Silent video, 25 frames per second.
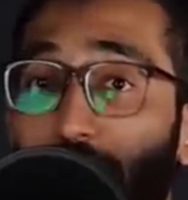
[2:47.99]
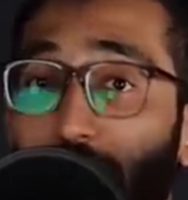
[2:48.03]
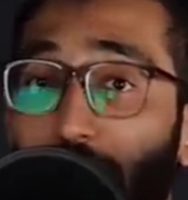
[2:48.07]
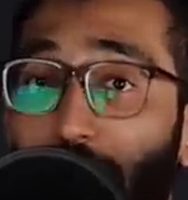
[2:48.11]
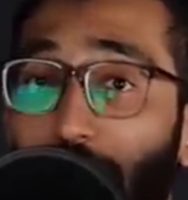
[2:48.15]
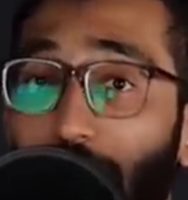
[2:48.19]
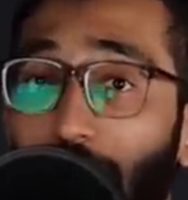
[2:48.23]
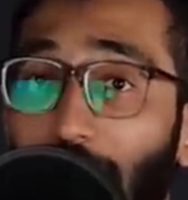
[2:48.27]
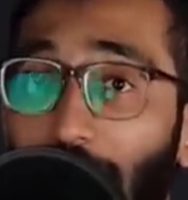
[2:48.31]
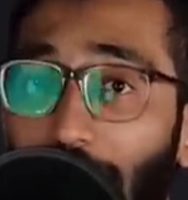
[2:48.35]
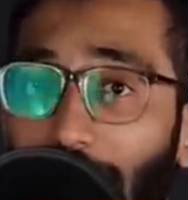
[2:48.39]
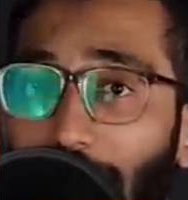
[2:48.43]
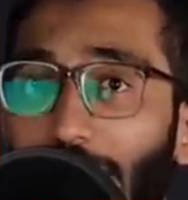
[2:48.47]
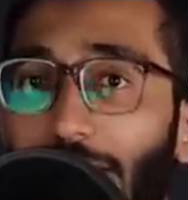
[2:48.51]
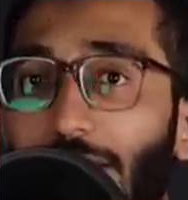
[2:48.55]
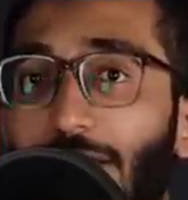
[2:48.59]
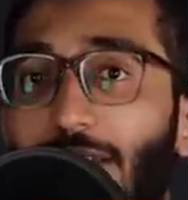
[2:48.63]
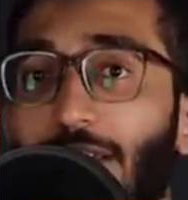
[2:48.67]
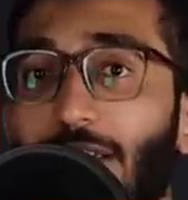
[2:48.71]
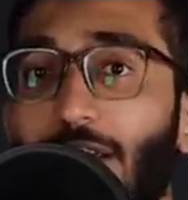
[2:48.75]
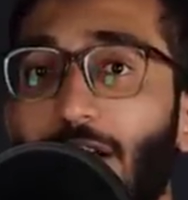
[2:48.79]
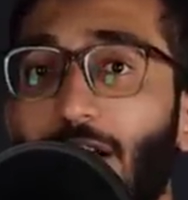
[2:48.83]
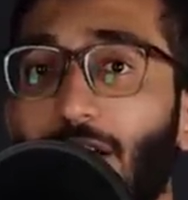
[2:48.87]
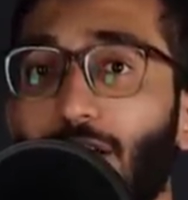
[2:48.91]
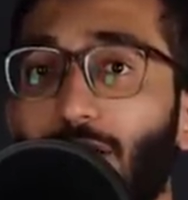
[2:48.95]

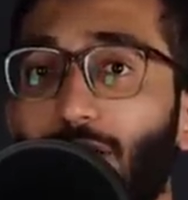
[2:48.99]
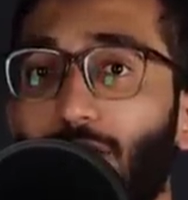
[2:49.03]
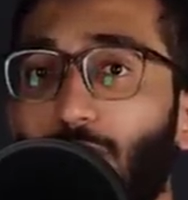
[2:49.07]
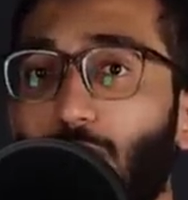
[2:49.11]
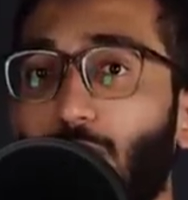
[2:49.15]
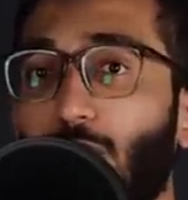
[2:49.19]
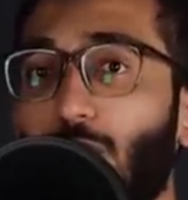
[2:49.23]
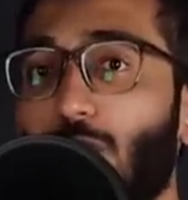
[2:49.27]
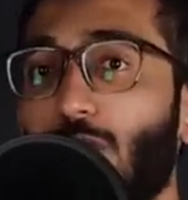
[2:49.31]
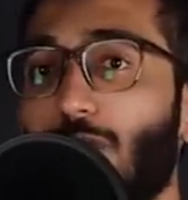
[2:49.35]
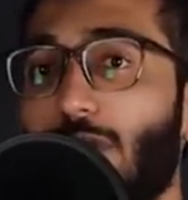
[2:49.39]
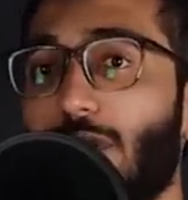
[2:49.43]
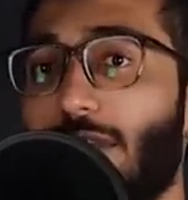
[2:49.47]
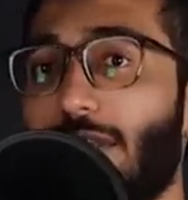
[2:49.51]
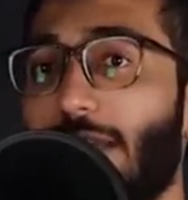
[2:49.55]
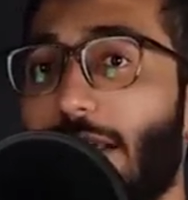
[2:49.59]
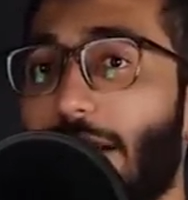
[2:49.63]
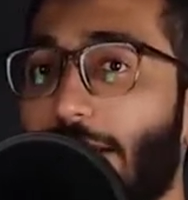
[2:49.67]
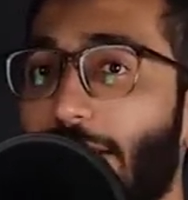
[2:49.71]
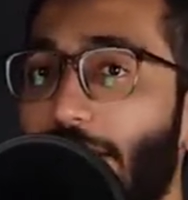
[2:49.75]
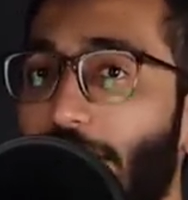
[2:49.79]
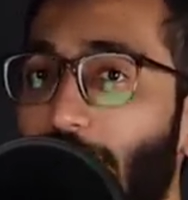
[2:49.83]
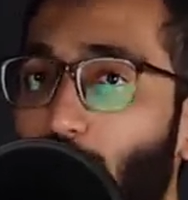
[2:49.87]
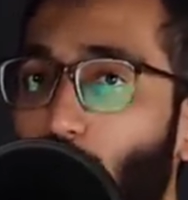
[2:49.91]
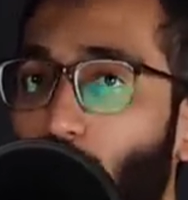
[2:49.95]
leads to
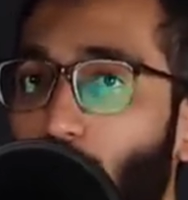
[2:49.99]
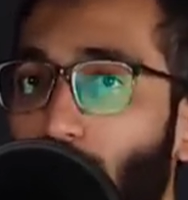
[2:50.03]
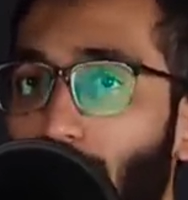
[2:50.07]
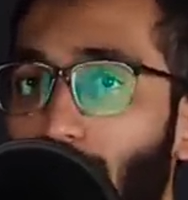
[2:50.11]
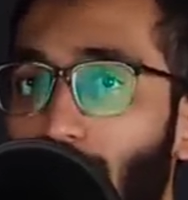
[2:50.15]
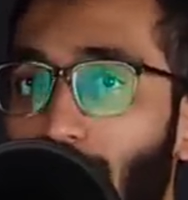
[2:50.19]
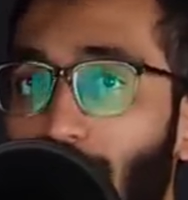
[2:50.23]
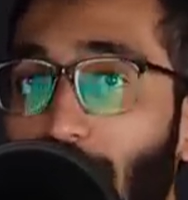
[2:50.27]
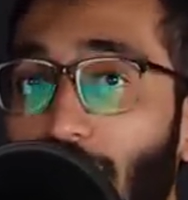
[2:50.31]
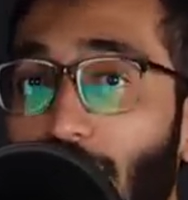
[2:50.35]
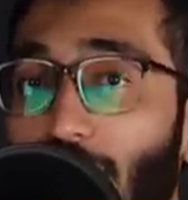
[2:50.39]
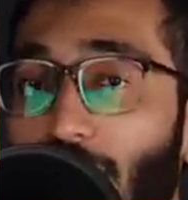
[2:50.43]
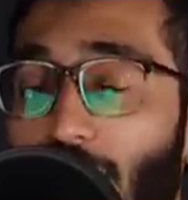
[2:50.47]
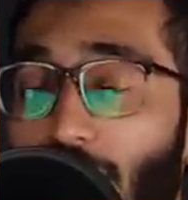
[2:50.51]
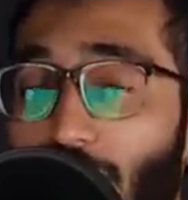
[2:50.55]
their divorce.